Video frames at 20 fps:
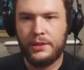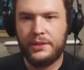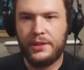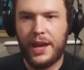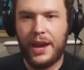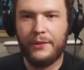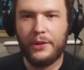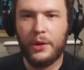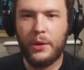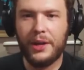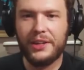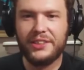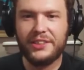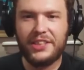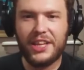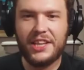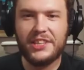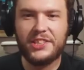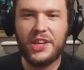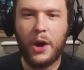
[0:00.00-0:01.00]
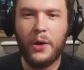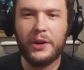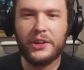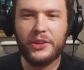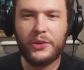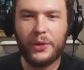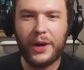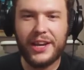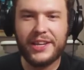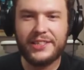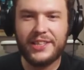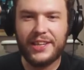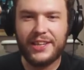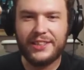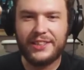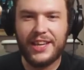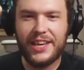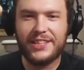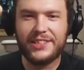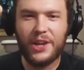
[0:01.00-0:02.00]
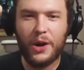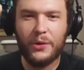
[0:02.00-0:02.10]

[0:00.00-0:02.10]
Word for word: Gross, everyone, D's going crazy. D's